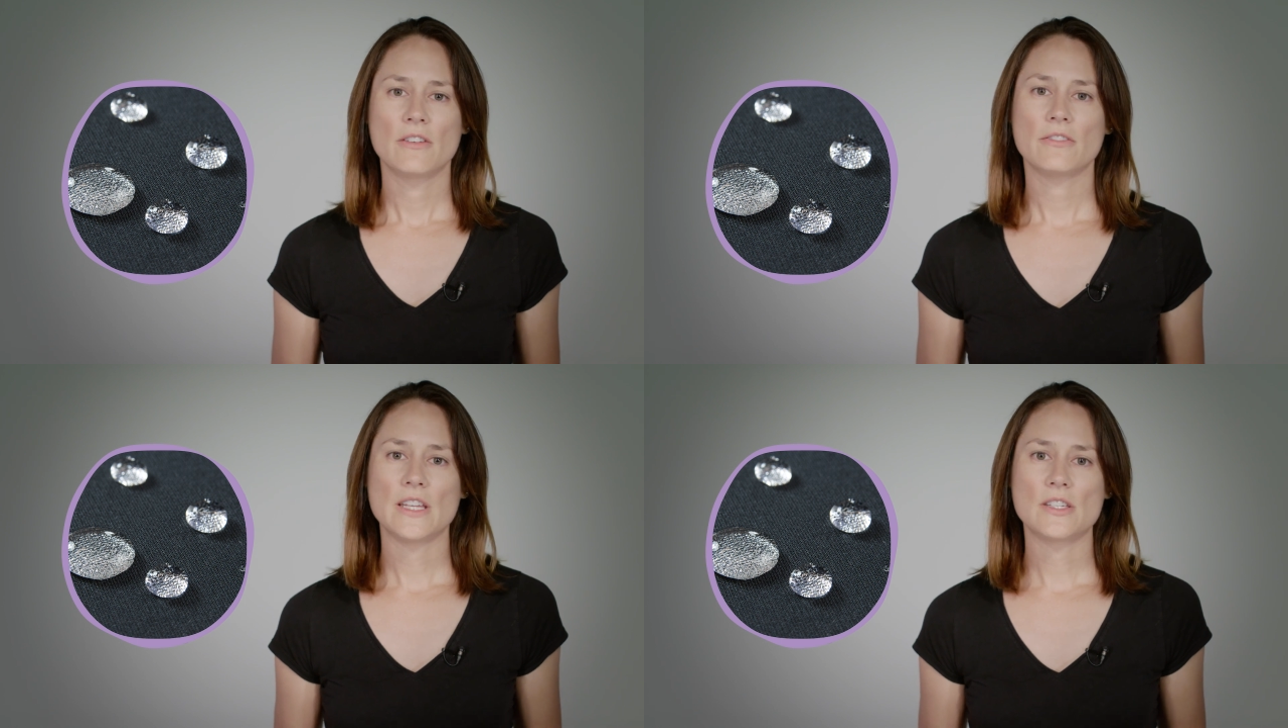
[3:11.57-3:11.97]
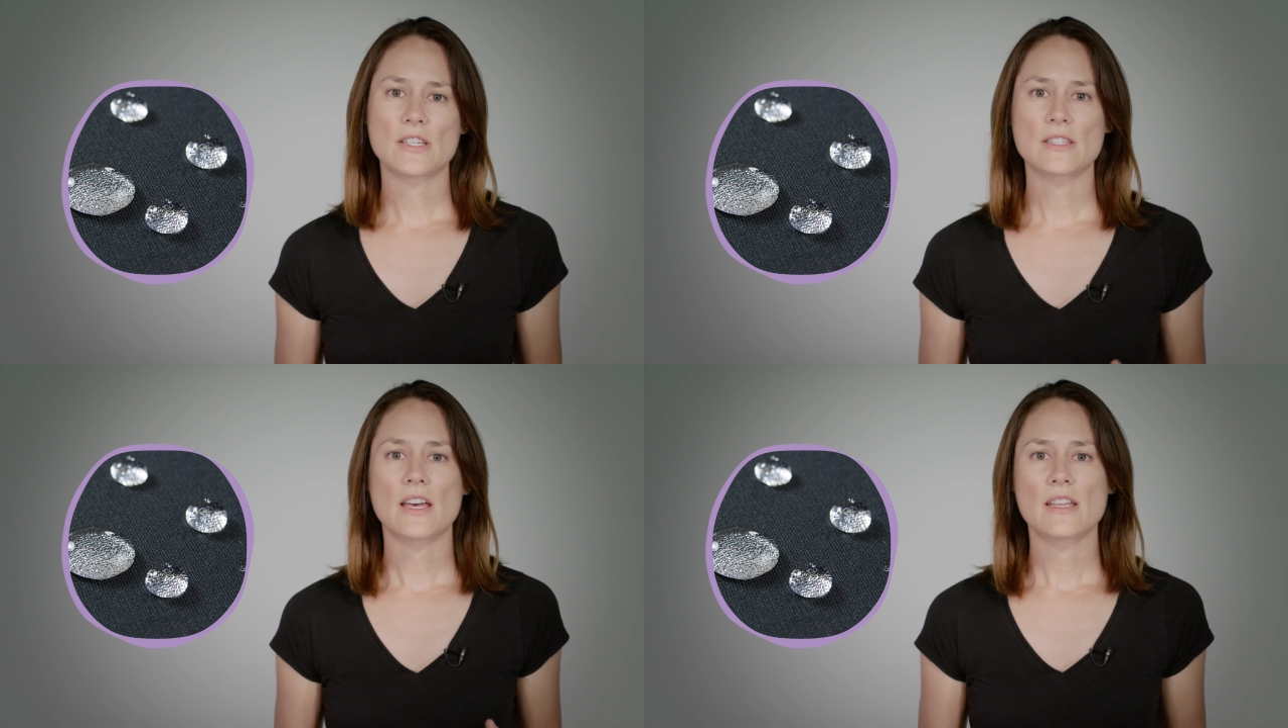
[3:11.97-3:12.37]

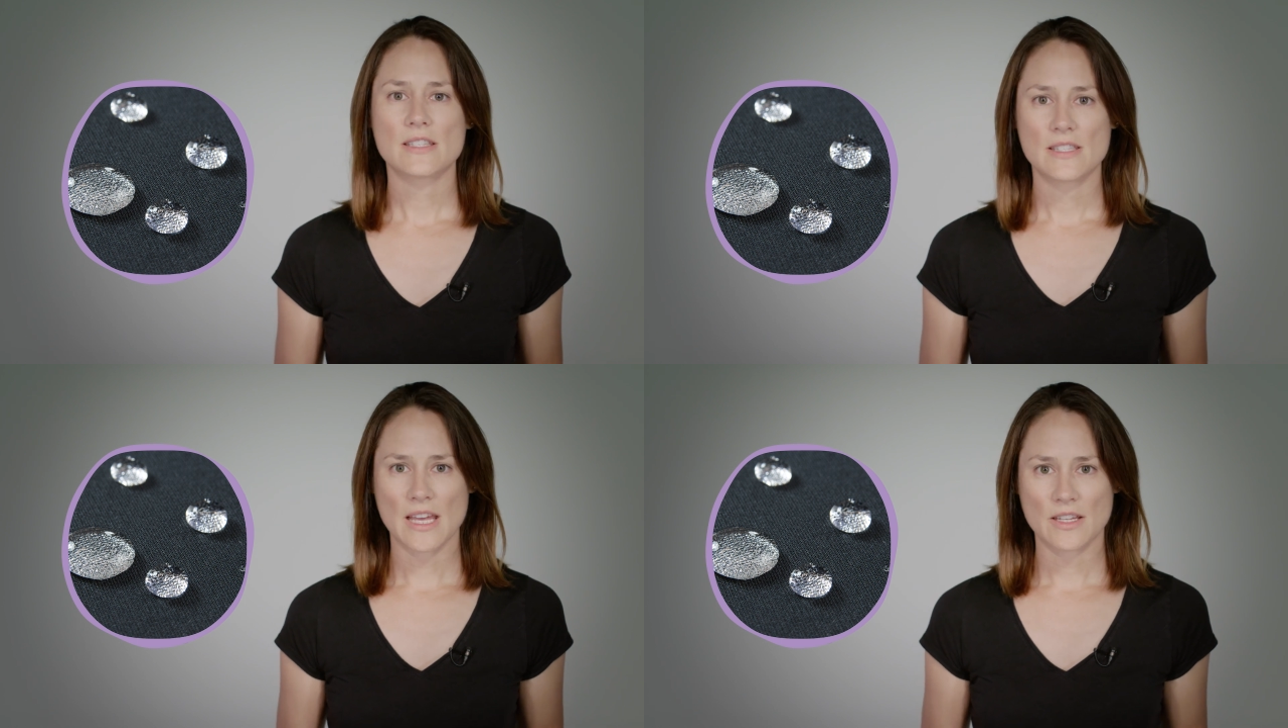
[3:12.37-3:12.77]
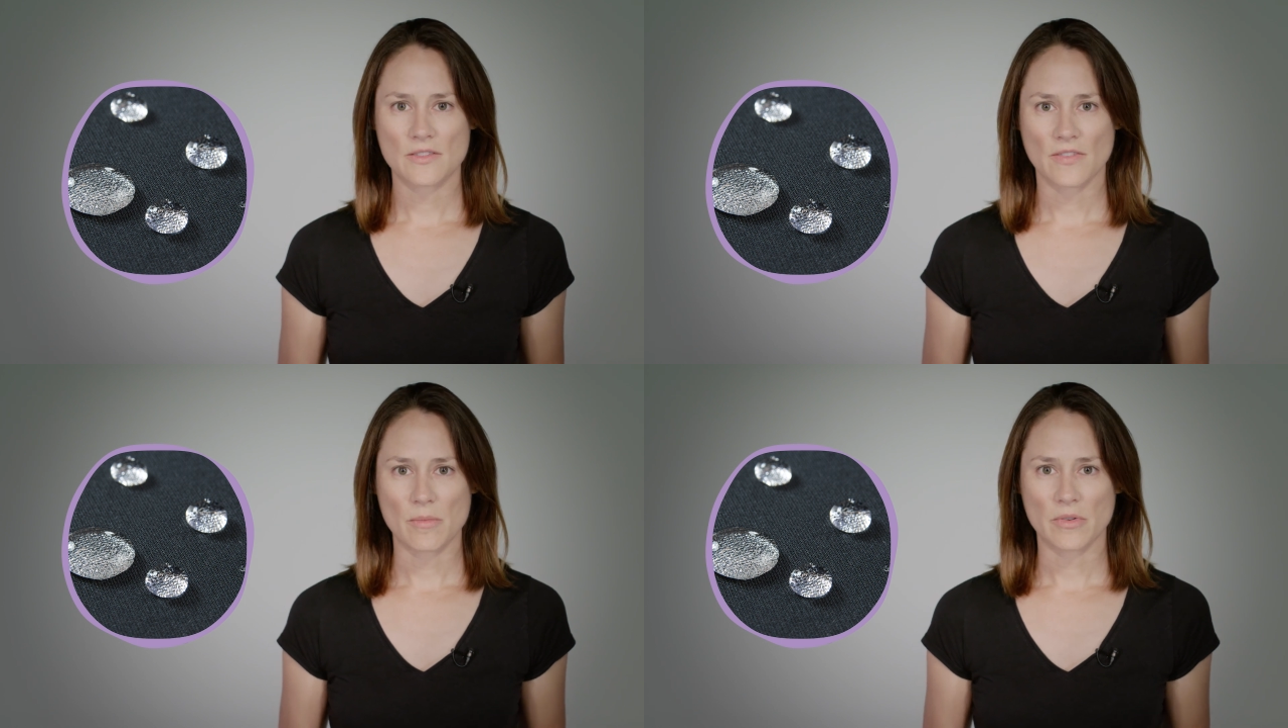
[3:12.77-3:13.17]
features
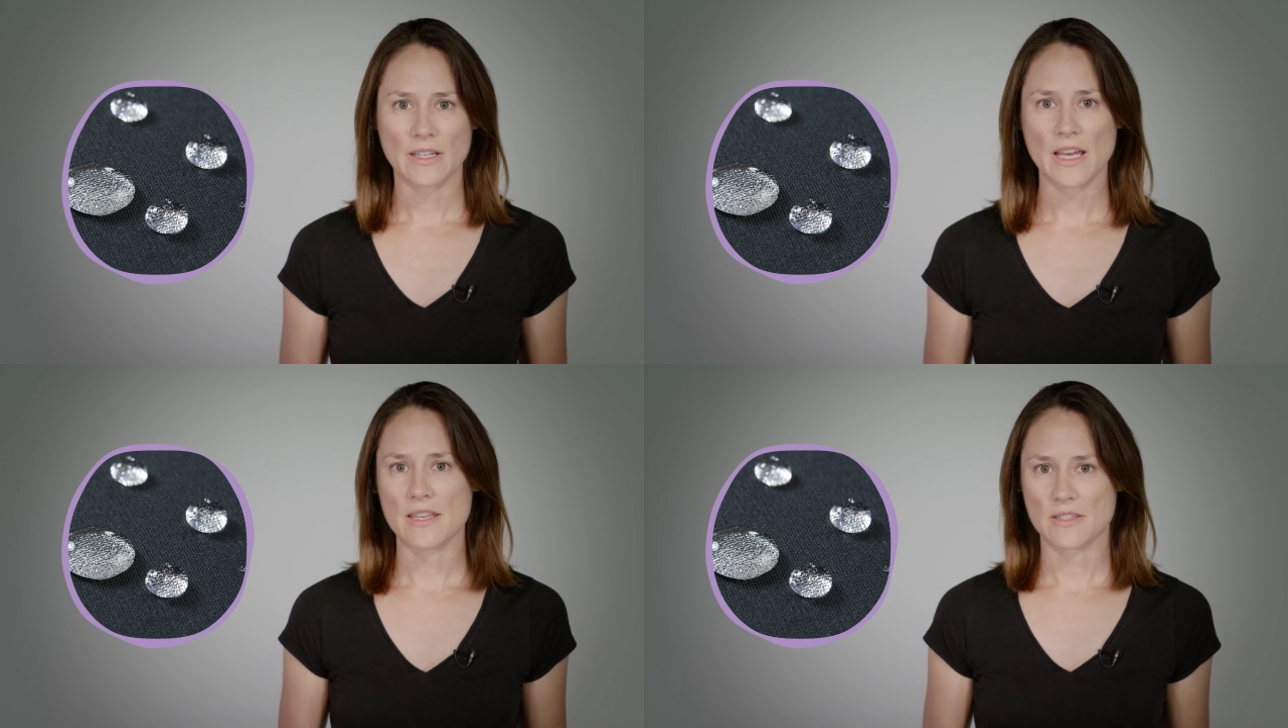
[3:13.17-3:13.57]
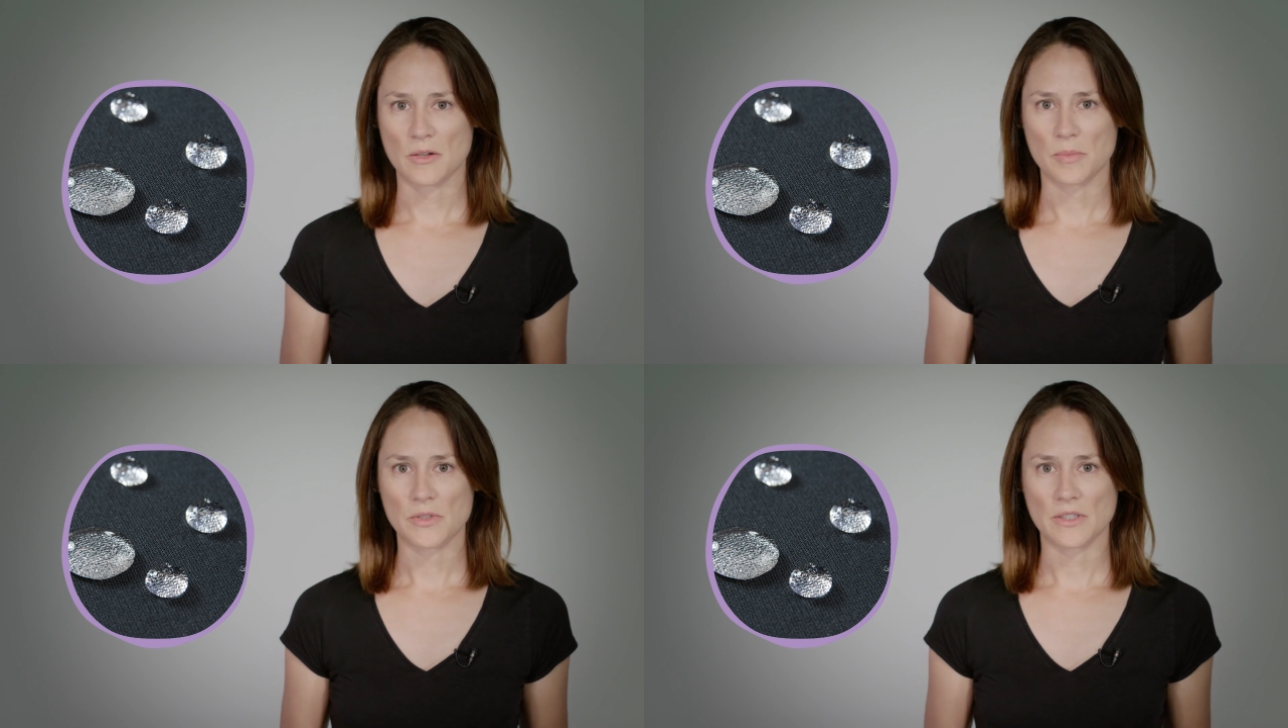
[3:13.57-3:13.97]
Tex fabric as an
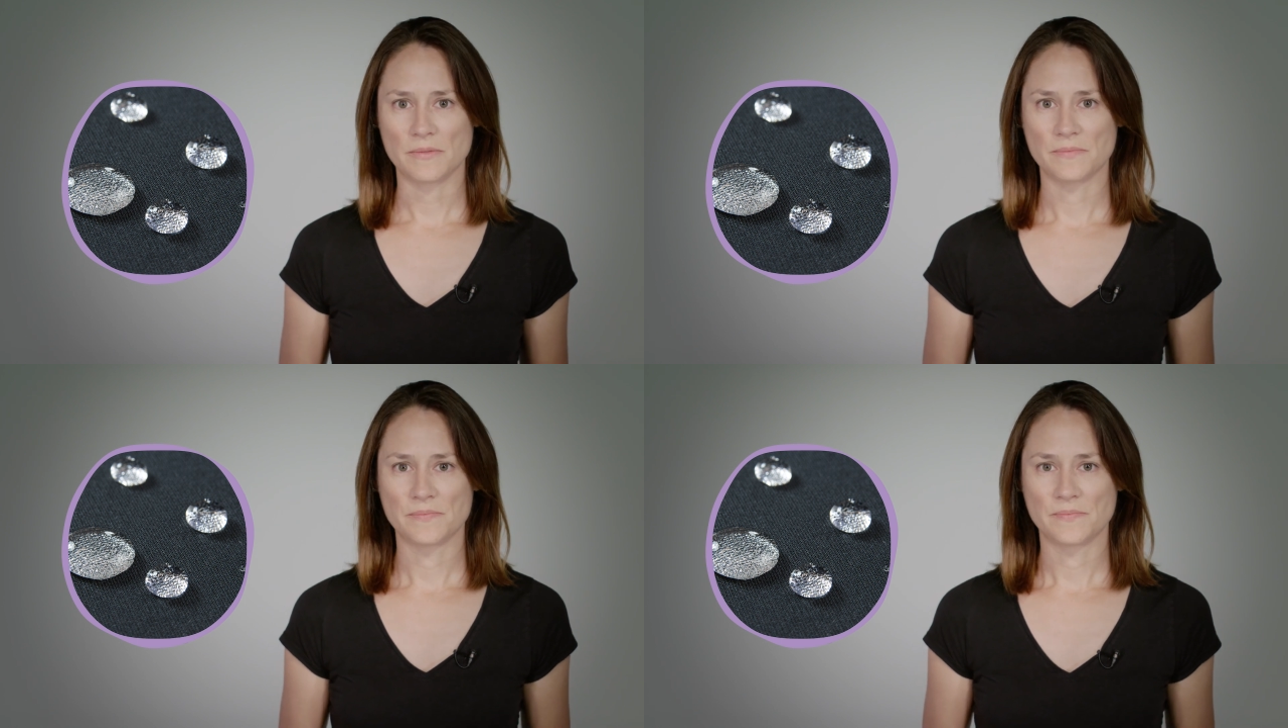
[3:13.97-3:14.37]
option.